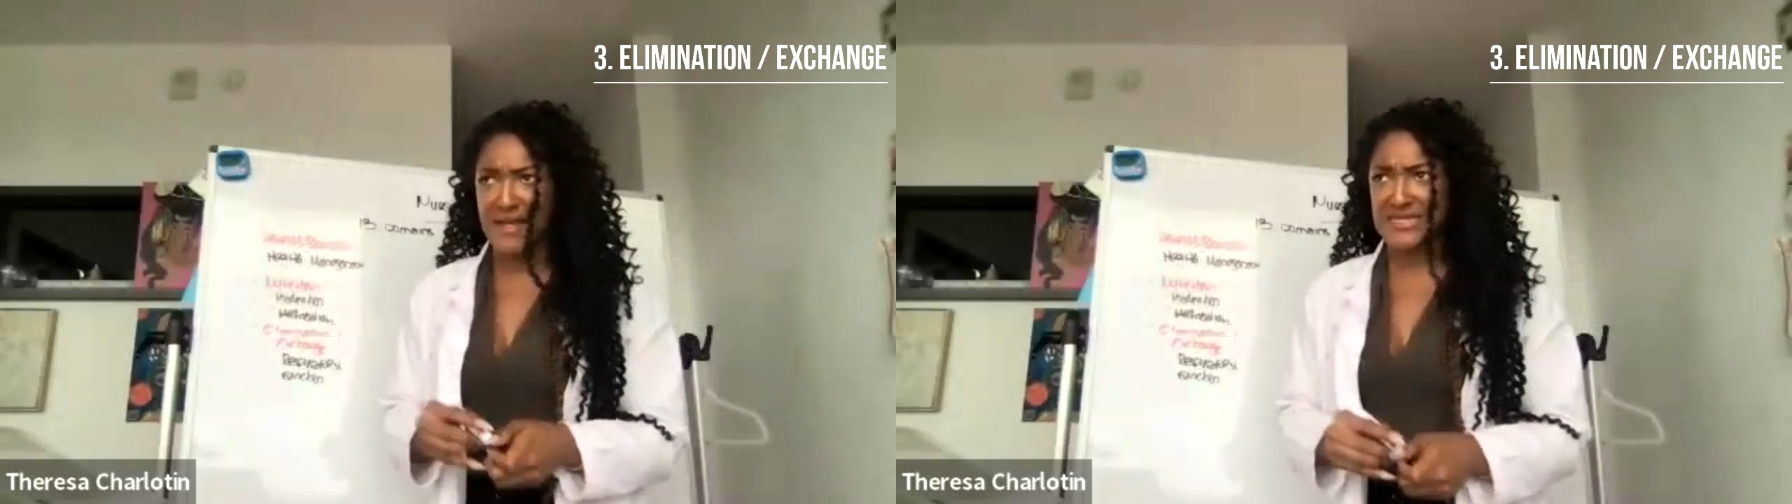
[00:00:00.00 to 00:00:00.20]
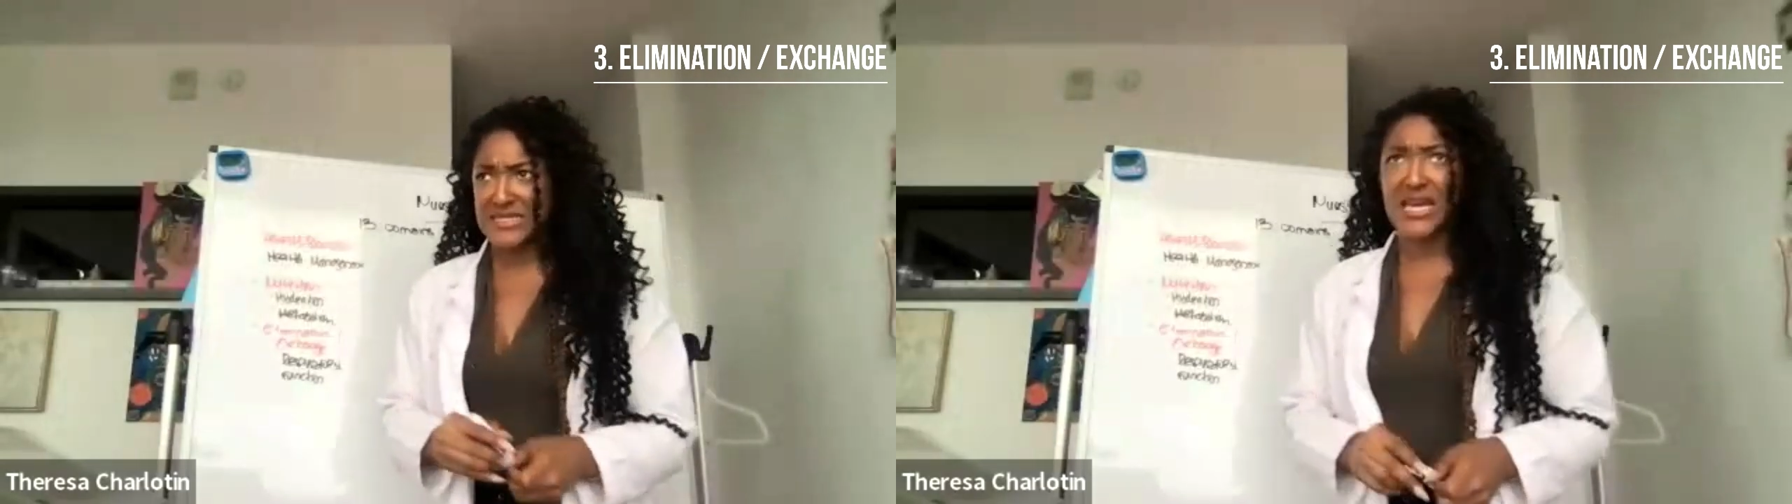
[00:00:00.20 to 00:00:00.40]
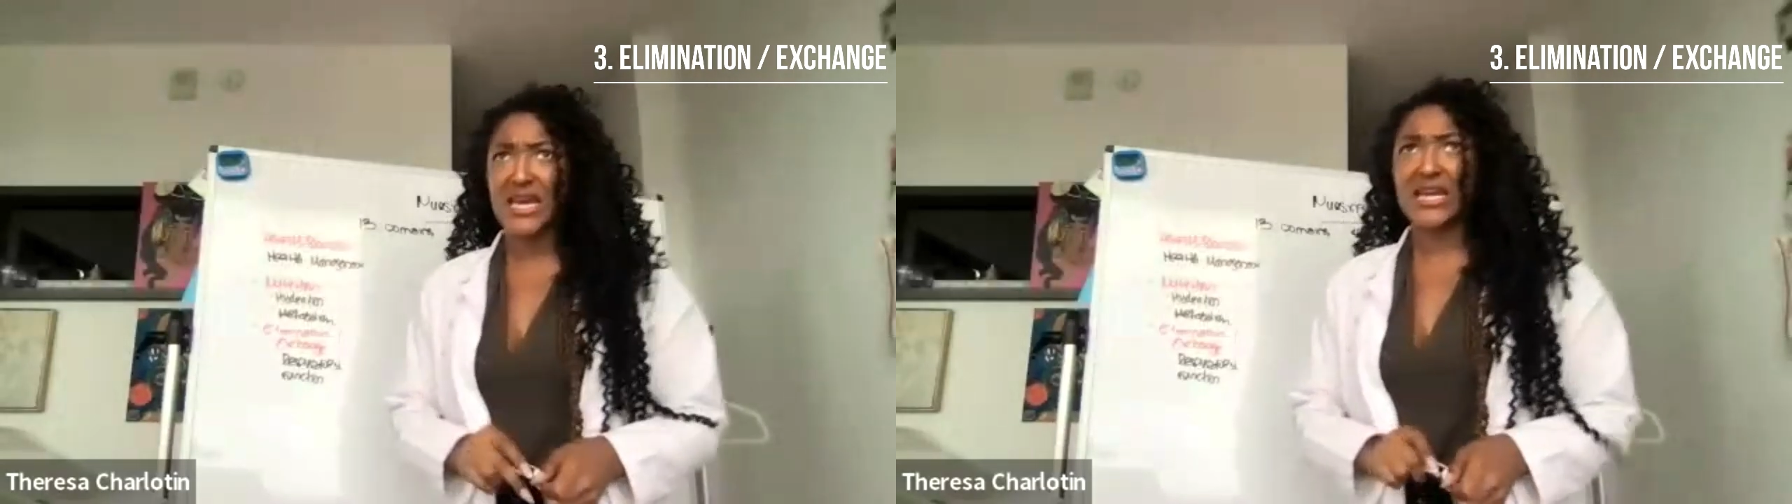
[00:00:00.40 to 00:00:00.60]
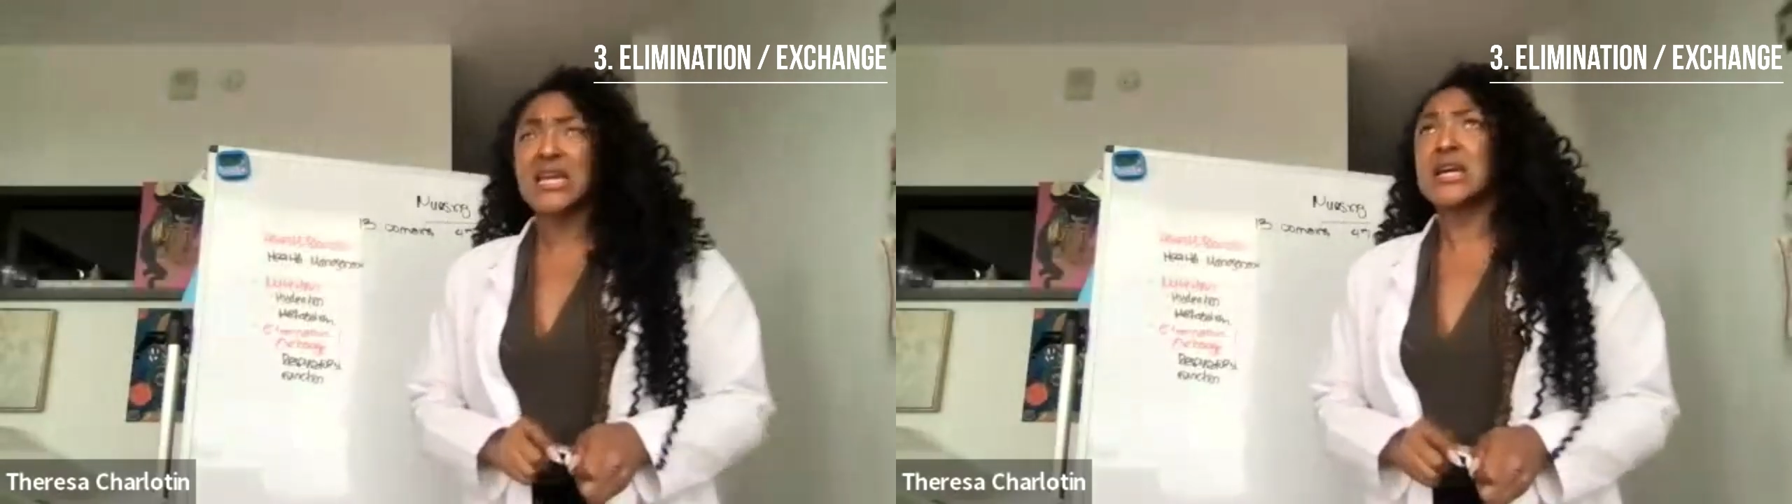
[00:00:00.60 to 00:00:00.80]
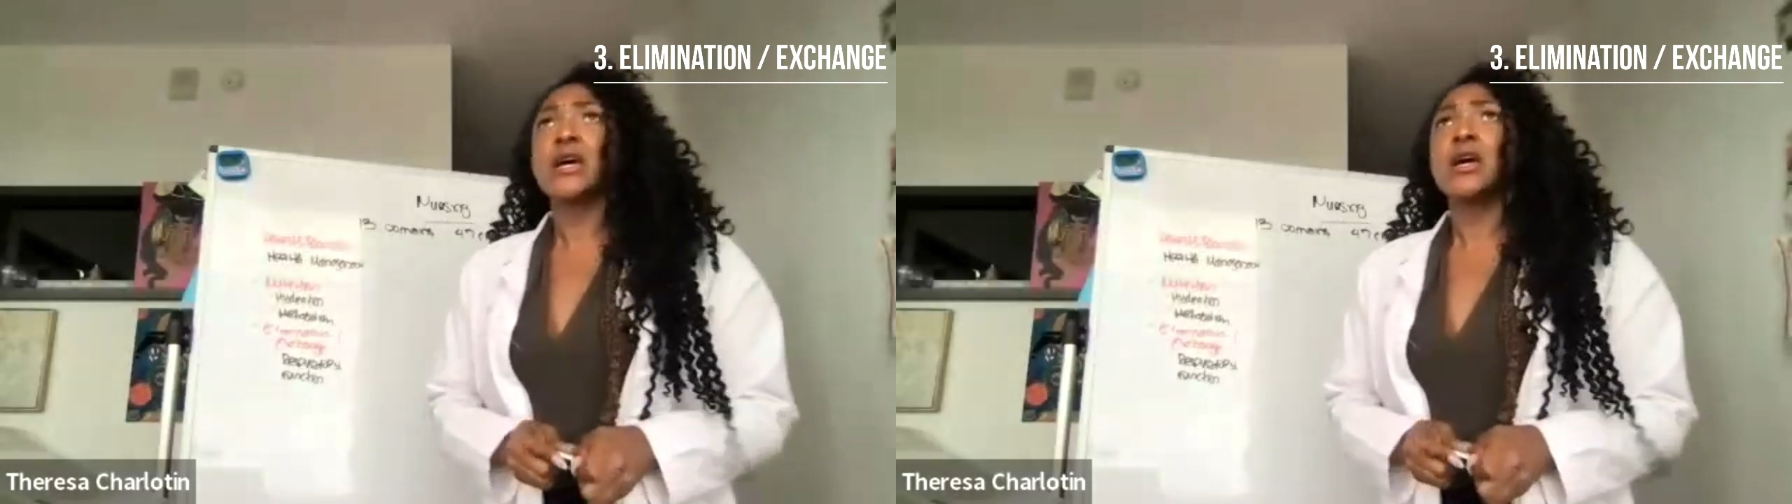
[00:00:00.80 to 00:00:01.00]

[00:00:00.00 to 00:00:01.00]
That's like,